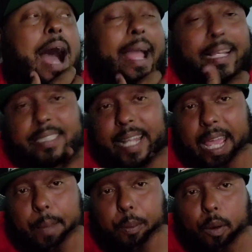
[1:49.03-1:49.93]
I get to
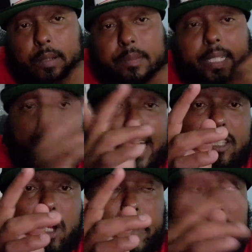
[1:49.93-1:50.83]
the airport in
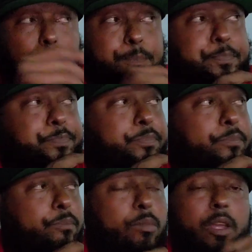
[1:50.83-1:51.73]
Santo Domingo.
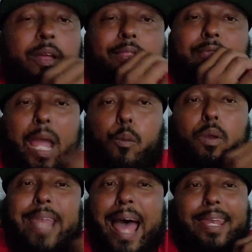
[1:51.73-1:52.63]
They
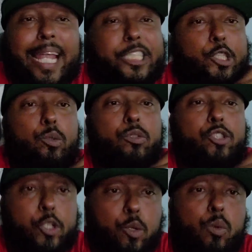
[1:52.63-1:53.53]
will not let you
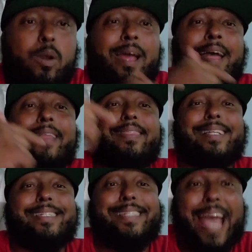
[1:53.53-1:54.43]
to
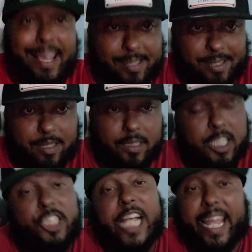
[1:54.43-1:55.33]
the desk
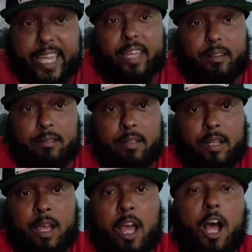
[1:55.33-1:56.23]
to check in
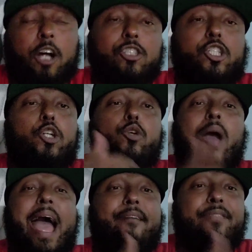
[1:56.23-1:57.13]
until
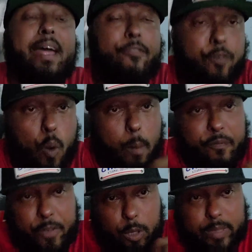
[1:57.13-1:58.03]
you have that
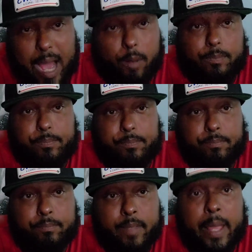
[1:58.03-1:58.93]
form filled out.
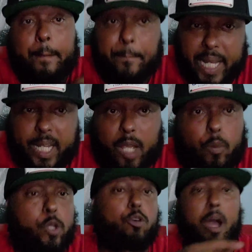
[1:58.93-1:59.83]

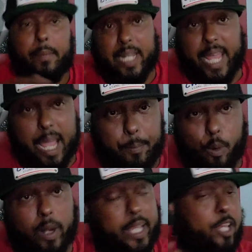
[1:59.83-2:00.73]
Meaning, when you come in the
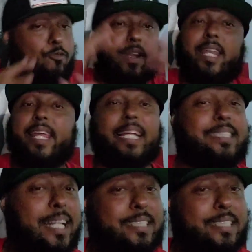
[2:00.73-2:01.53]
airport and you're ready to get to